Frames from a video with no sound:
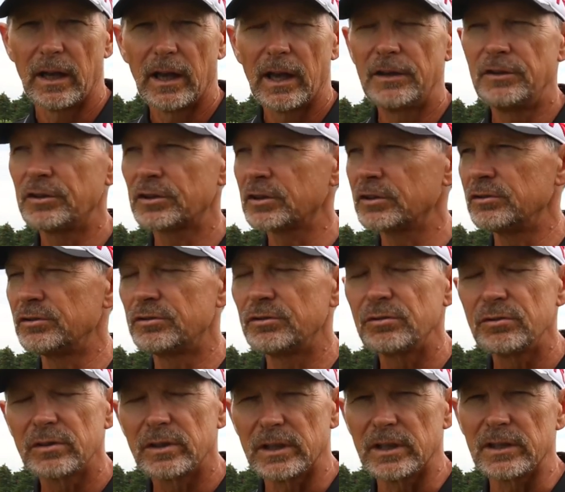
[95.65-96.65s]
And you can
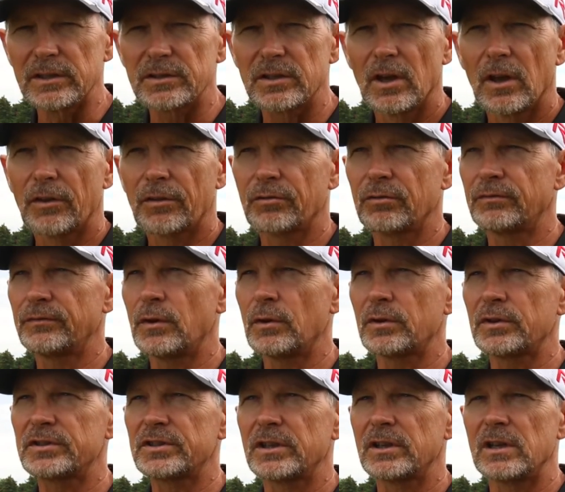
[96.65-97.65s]
do this through
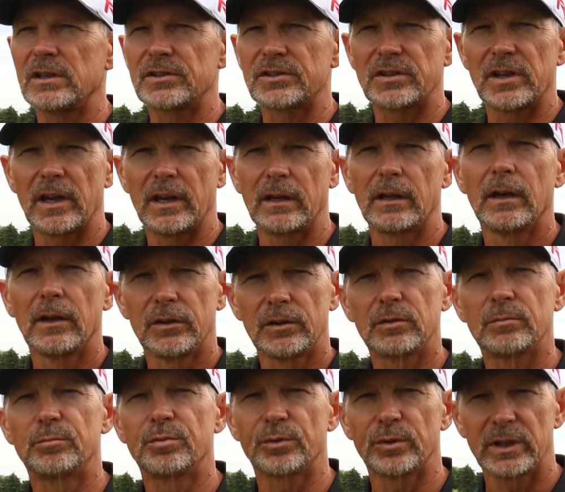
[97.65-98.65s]
focusing on, say,
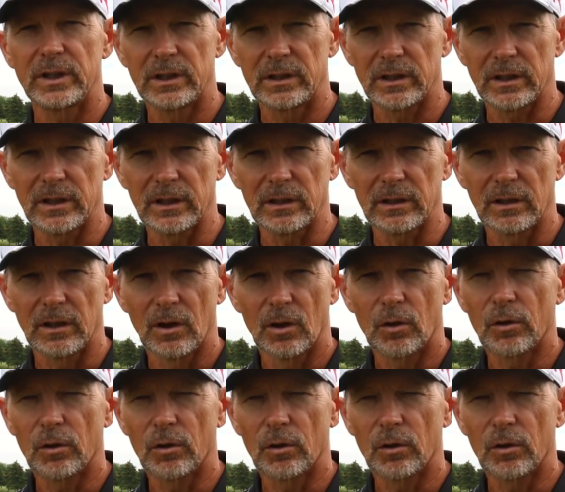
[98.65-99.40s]
your breathing,